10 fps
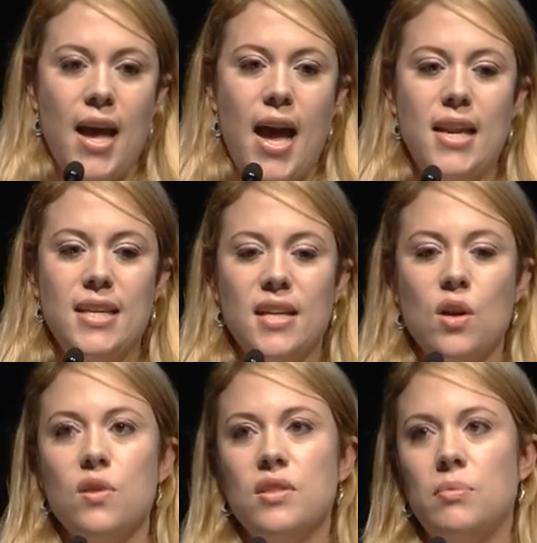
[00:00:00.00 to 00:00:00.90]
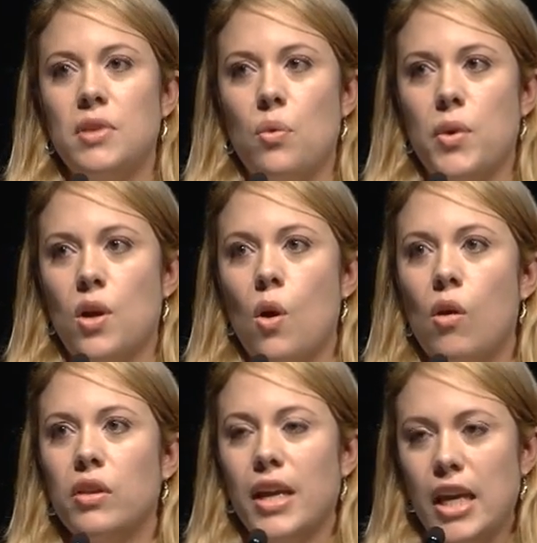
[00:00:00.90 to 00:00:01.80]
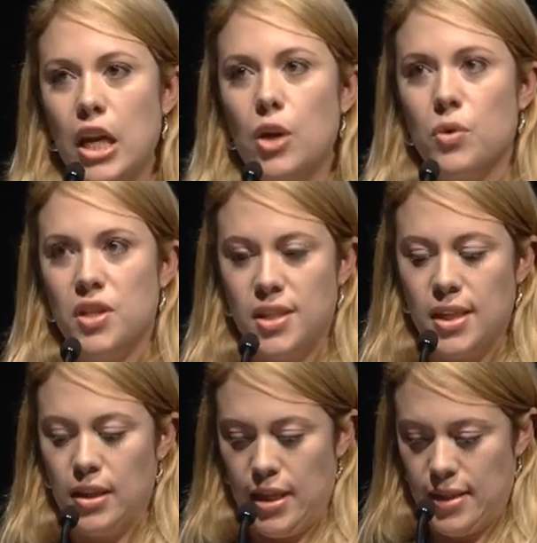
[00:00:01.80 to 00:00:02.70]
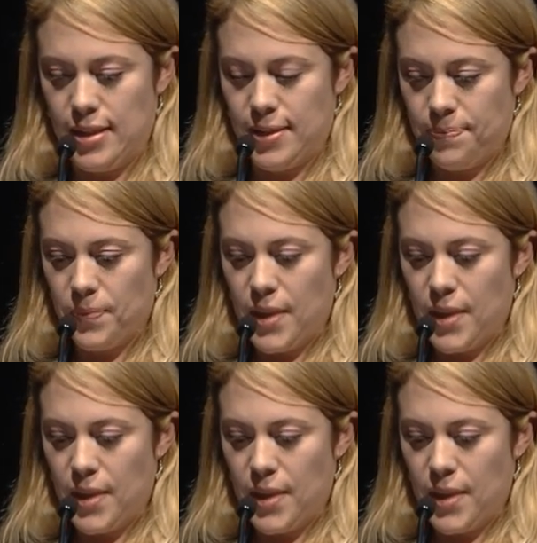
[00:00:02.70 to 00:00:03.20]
And it's a concept that we call resilience.